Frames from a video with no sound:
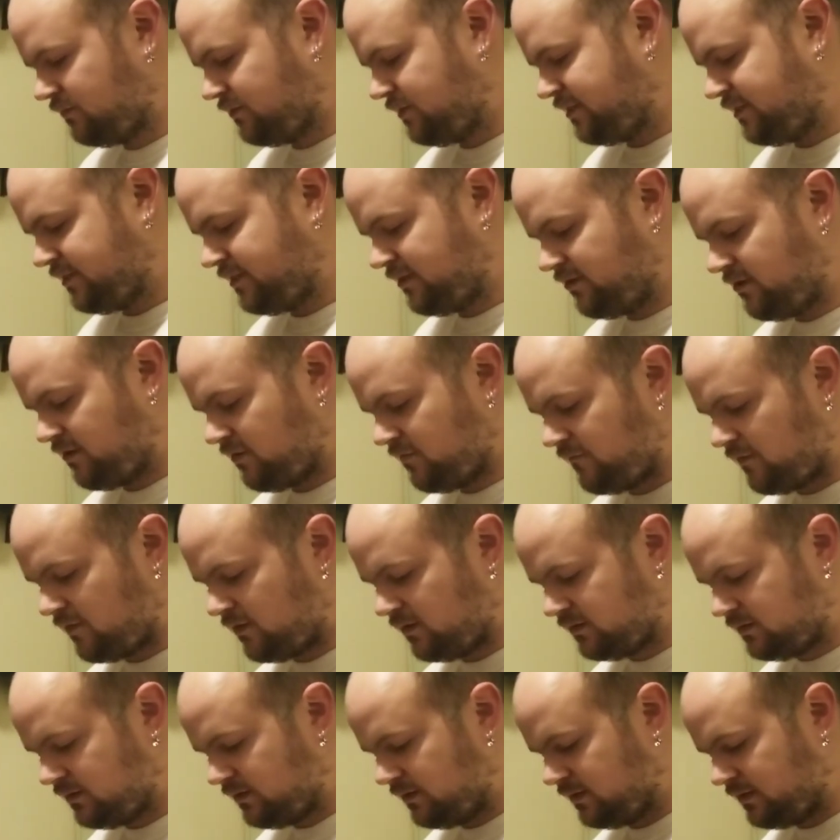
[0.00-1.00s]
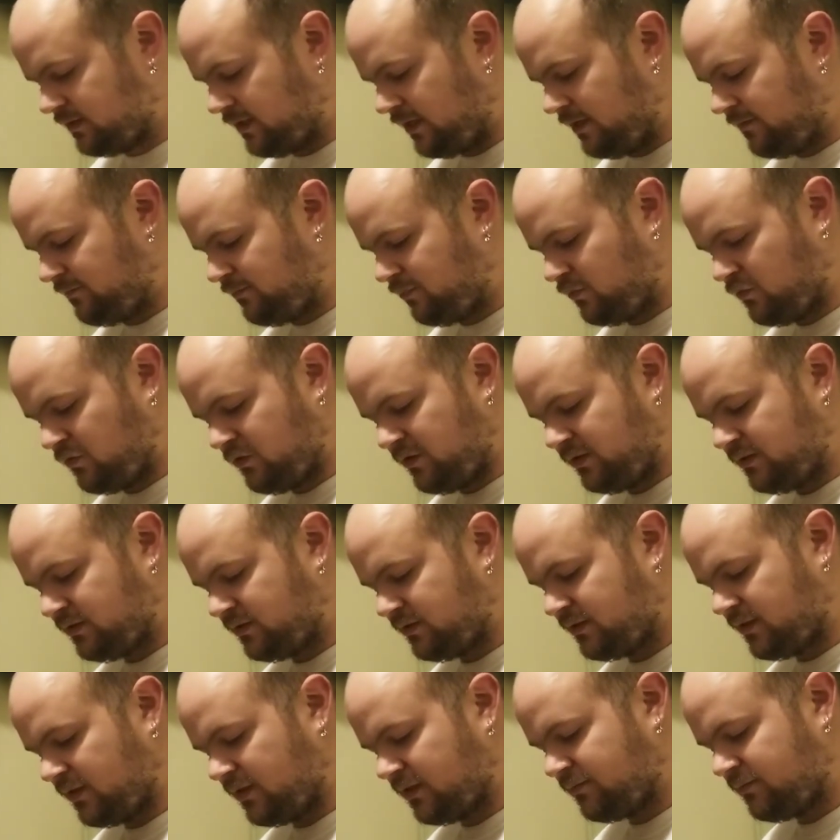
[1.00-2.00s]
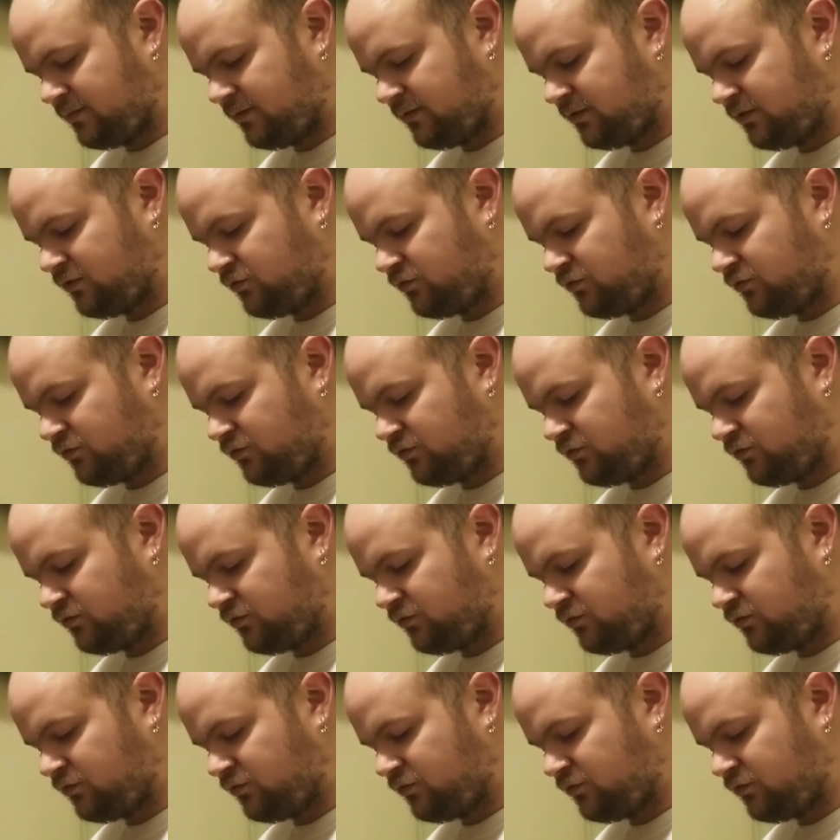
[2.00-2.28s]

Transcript: steering reverses, endpoints, adjustments,